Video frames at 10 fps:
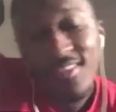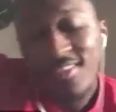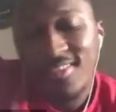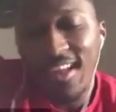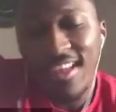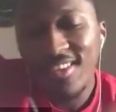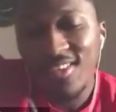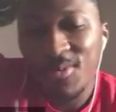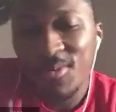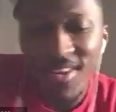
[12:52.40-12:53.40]
I
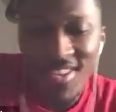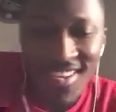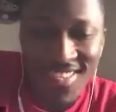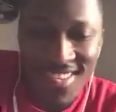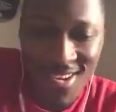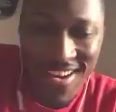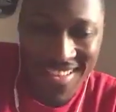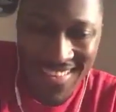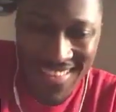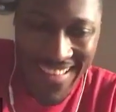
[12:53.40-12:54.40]
just pretty much answered the
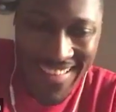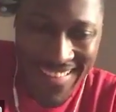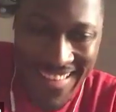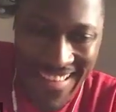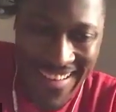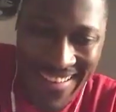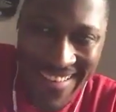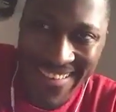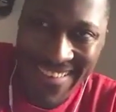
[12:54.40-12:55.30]
question like there.